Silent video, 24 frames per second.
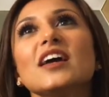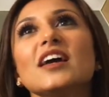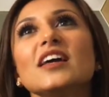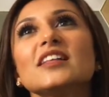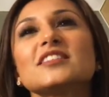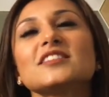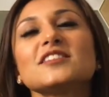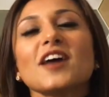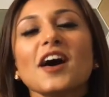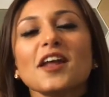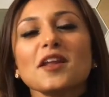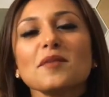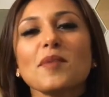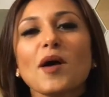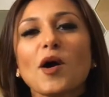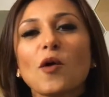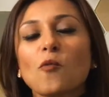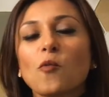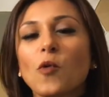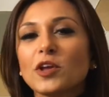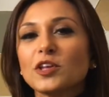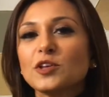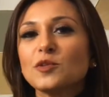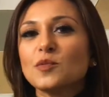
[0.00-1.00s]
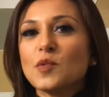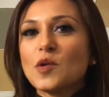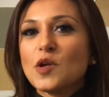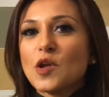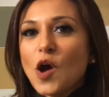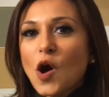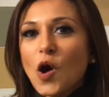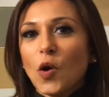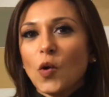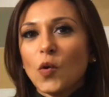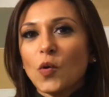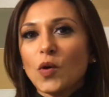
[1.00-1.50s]
it's not about what you
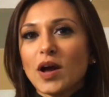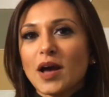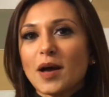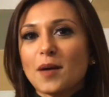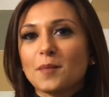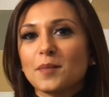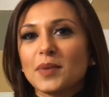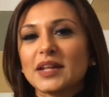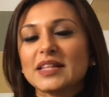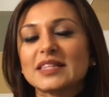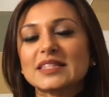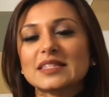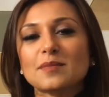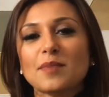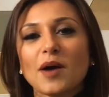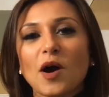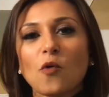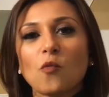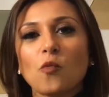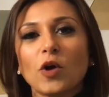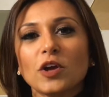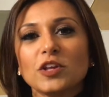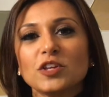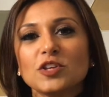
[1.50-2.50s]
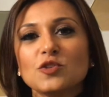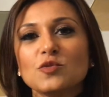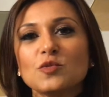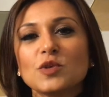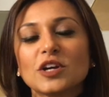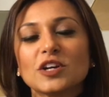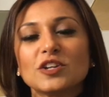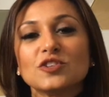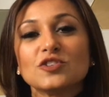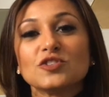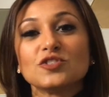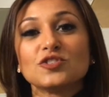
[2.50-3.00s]
know, but it's about what you
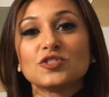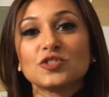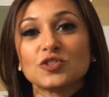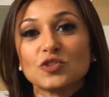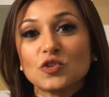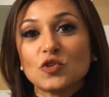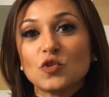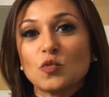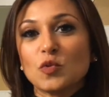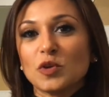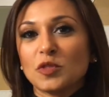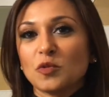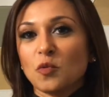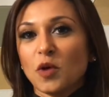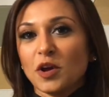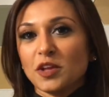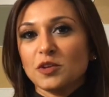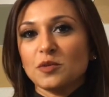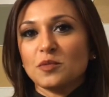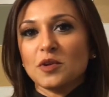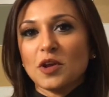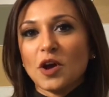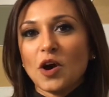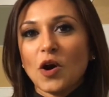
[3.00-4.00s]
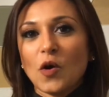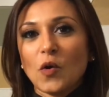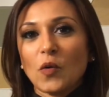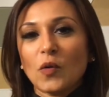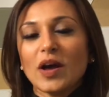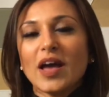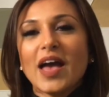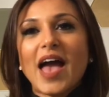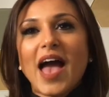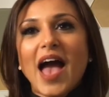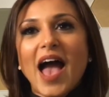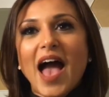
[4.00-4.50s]
can do with what you know.
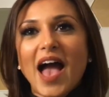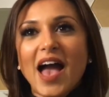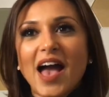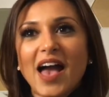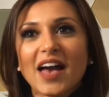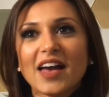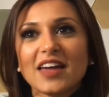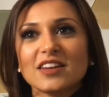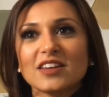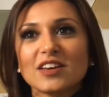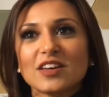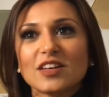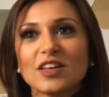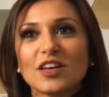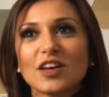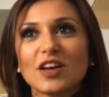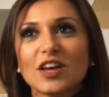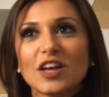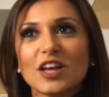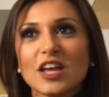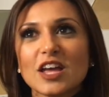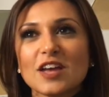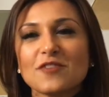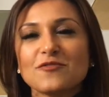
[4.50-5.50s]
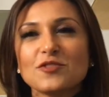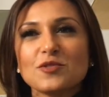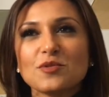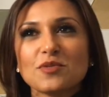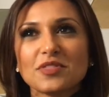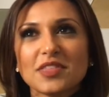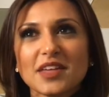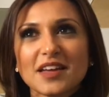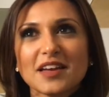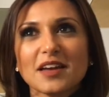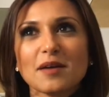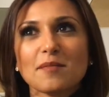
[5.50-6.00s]
And if you
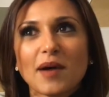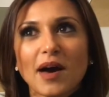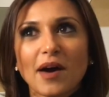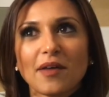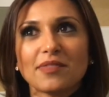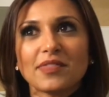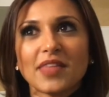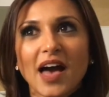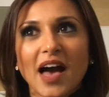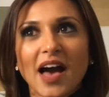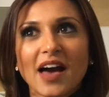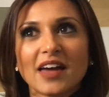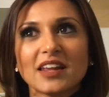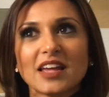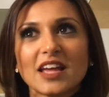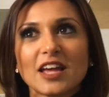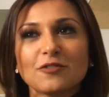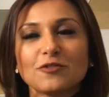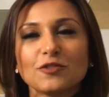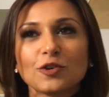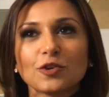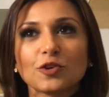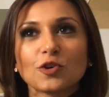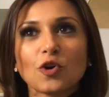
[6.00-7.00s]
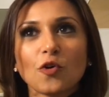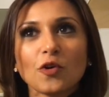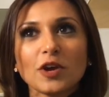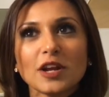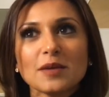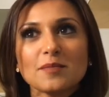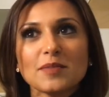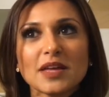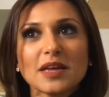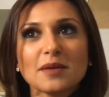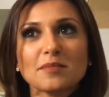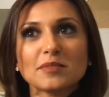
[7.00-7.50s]
think about that, if you're going
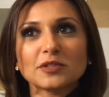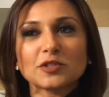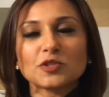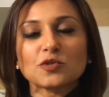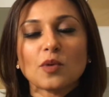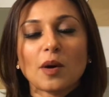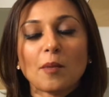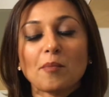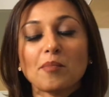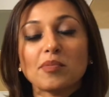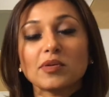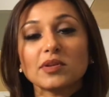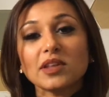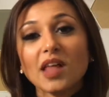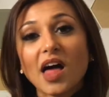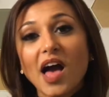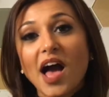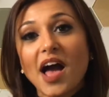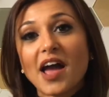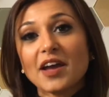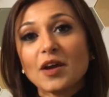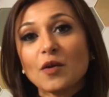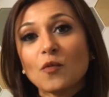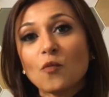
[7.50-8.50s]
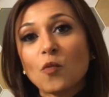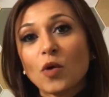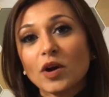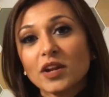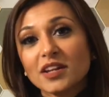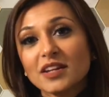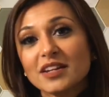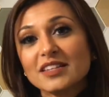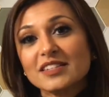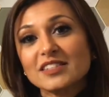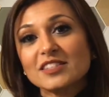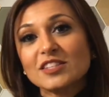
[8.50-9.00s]
to be able to apply what
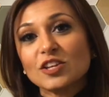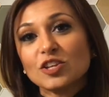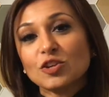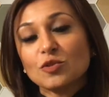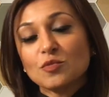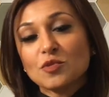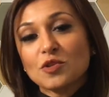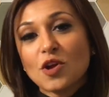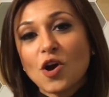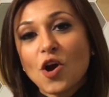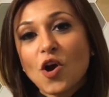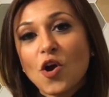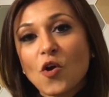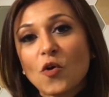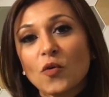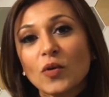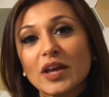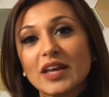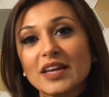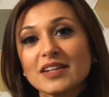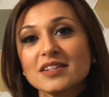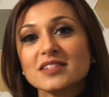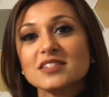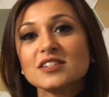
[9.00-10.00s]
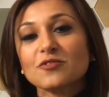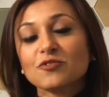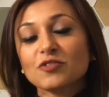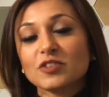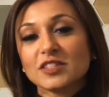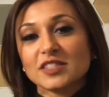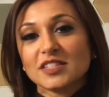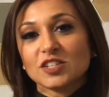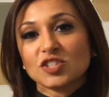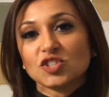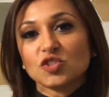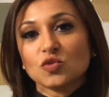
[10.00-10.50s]
it is that you know in
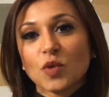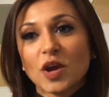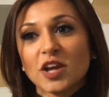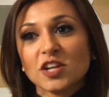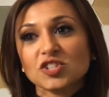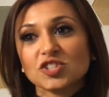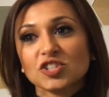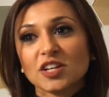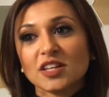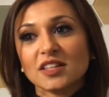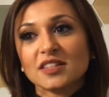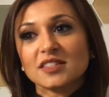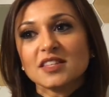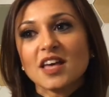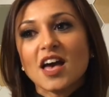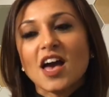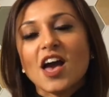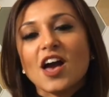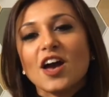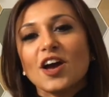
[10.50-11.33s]
different situations,